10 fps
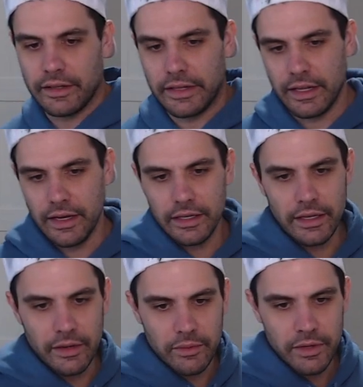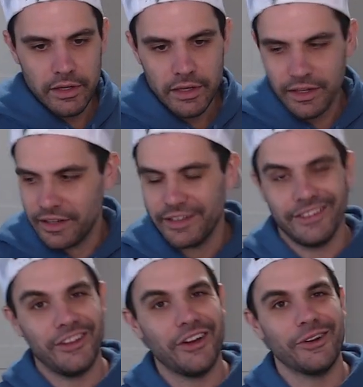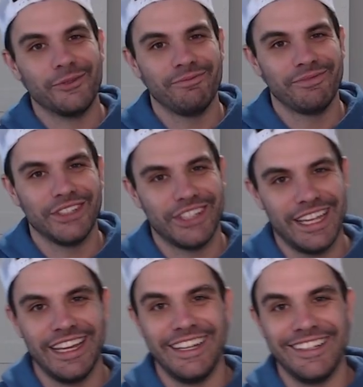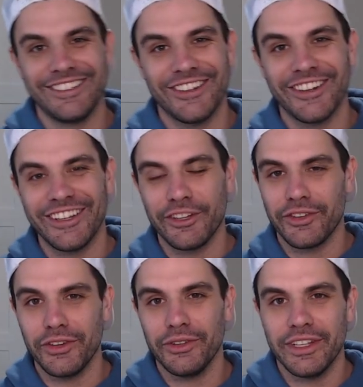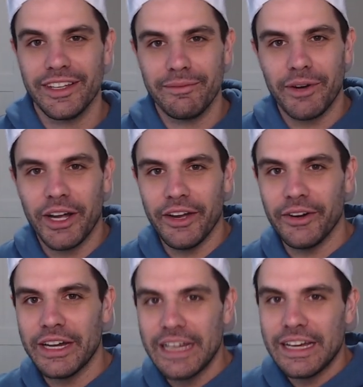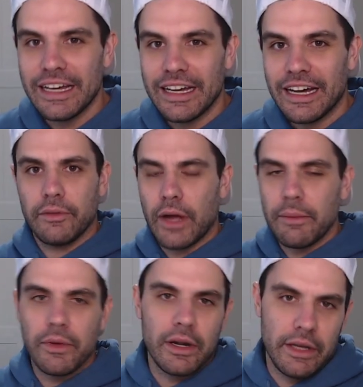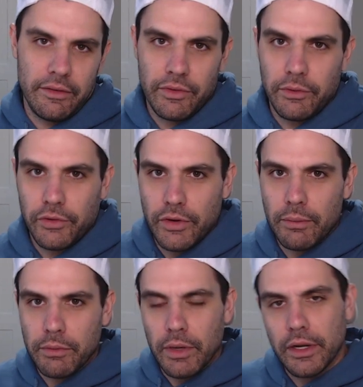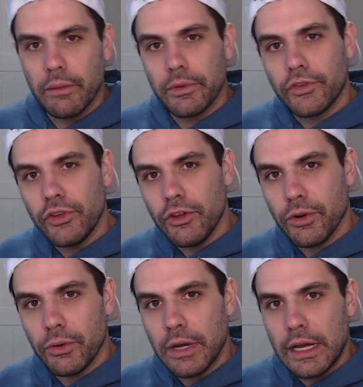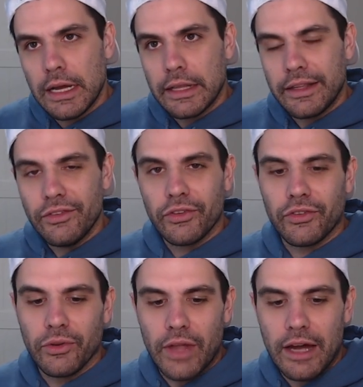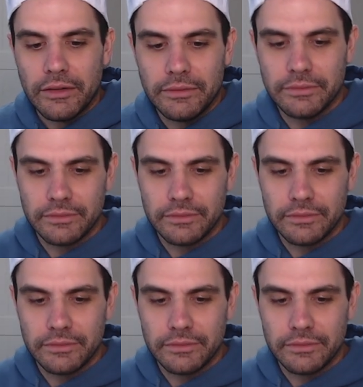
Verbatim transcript: Can I get one? No, you can't. Sorry, there's no link in bio. I'm not an influencer, number one. Number two, these are sold out.